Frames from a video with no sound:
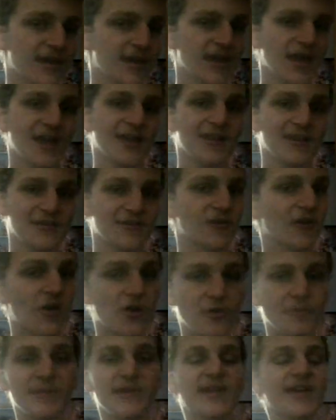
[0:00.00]
and it's
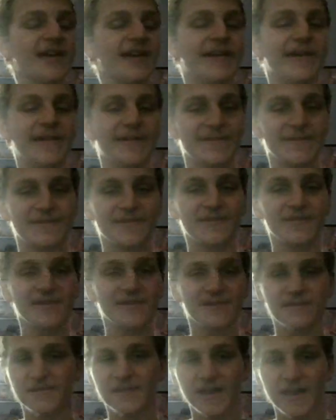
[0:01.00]
all because
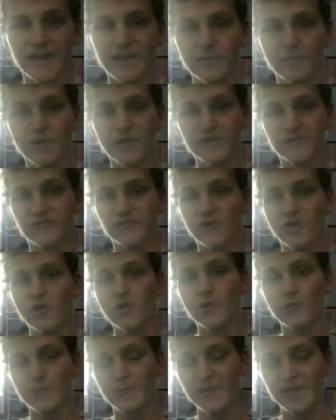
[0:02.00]
this guy wants
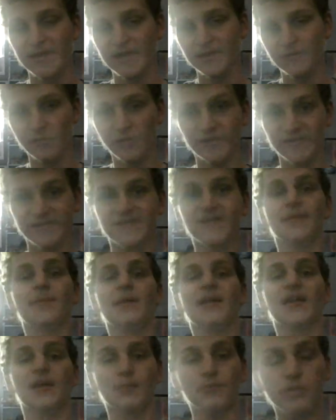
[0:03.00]
to
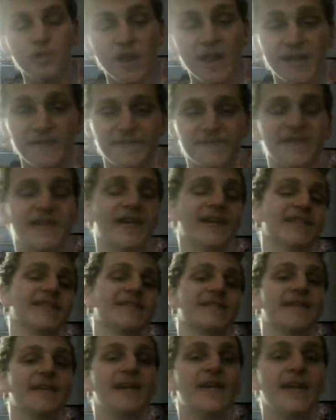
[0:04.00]
make a
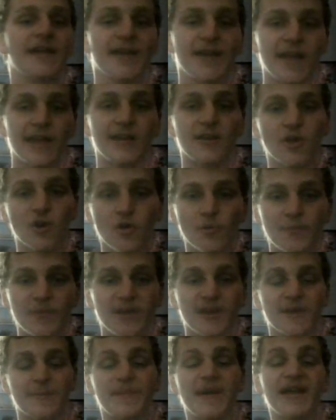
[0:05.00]
profit and
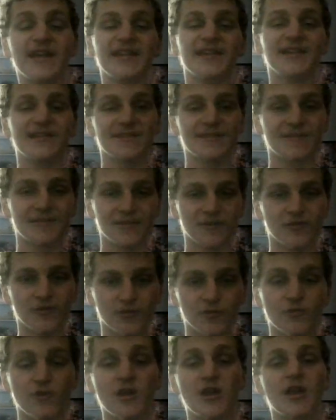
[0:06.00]
open a petting
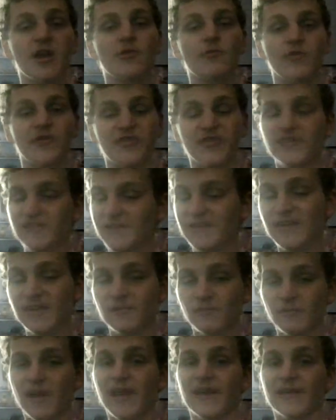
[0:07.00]
zoo with the
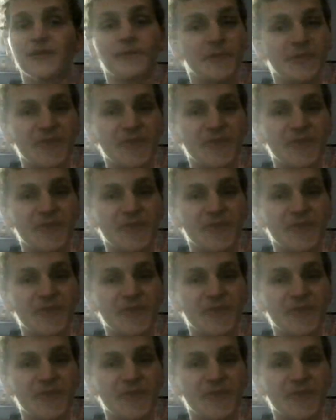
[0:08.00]
T-Rex. But